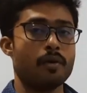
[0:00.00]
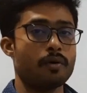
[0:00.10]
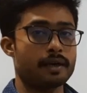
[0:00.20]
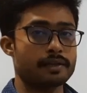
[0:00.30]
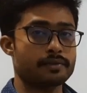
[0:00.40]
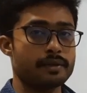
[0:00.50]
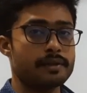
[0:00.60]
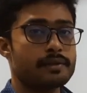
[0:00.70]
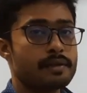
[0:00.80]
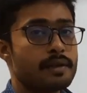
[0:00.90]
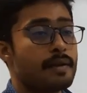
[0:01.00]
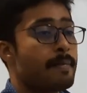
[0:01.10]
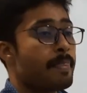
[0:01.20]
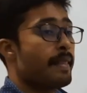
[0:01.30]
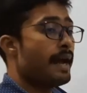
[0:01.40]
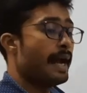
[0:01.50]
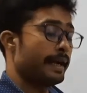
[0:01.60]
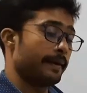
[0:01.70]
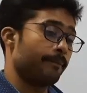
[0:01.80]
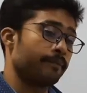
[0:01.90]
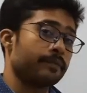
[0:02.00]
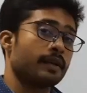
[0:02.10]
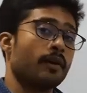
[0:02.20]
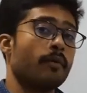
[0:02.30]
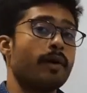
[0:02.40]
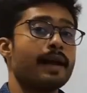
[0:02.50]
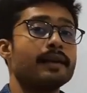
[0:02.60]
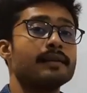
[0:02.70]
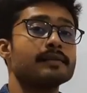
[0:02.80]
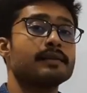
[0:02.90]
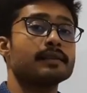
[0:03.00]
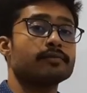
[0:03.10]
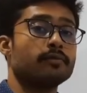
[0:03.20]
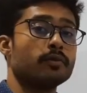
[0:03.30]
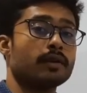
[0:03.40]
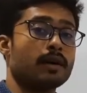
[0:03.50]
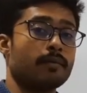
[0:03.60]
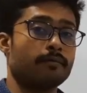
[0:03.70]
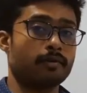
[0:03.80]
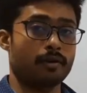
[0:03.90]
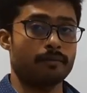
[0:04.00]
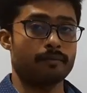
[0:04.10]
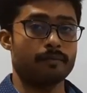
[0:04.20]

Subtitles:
Okay students, and where does this food come from?